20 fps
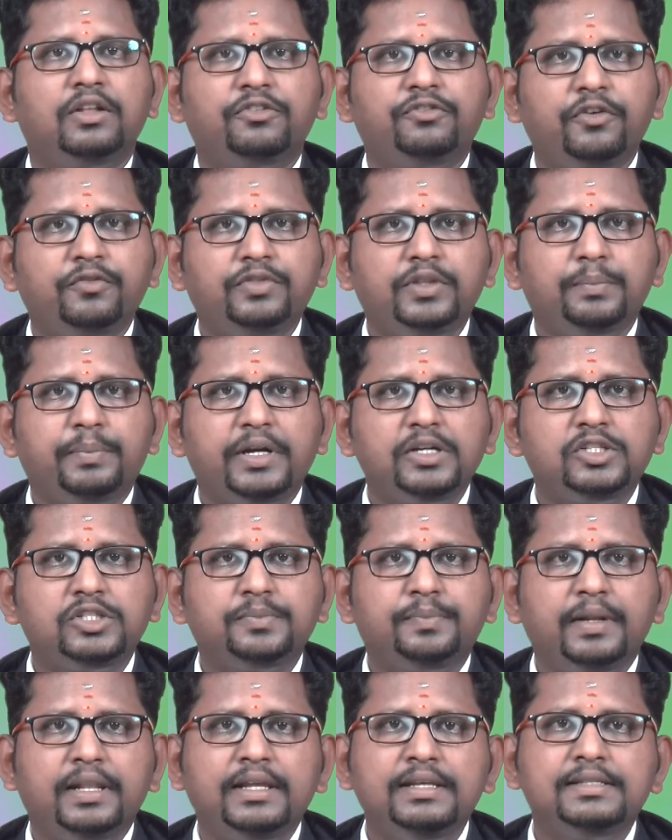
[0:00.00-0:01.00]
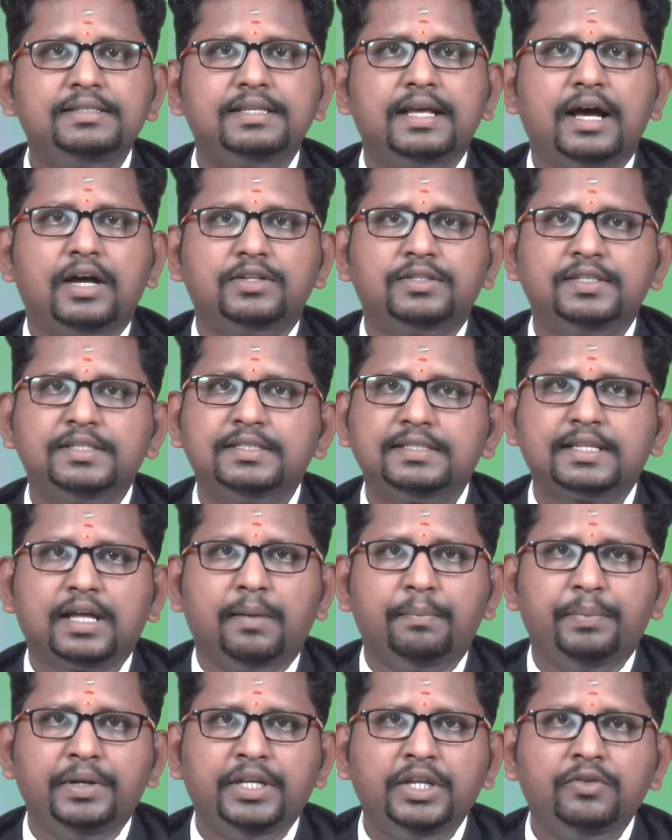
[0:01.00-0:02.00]
The fifth principle is assess
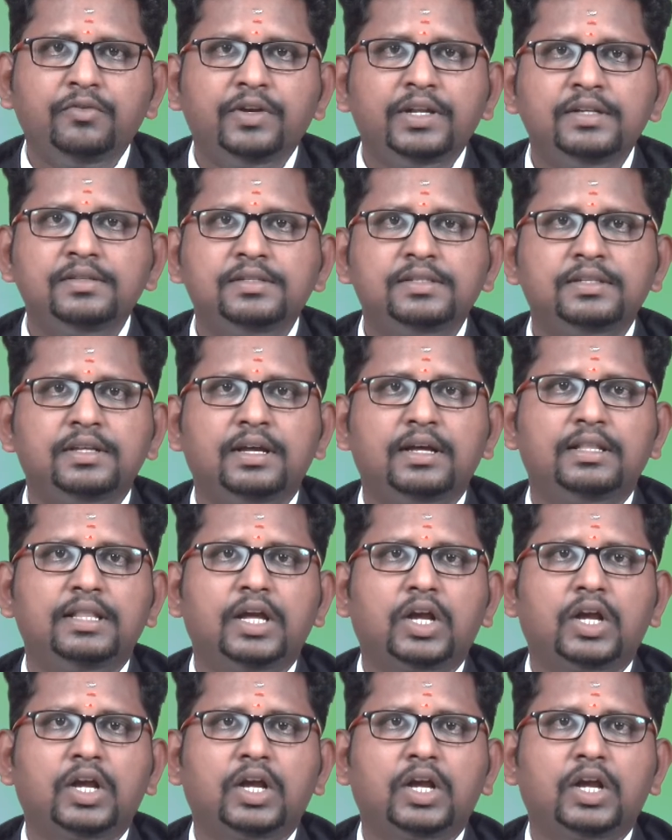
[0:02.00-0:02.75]
competitiveness.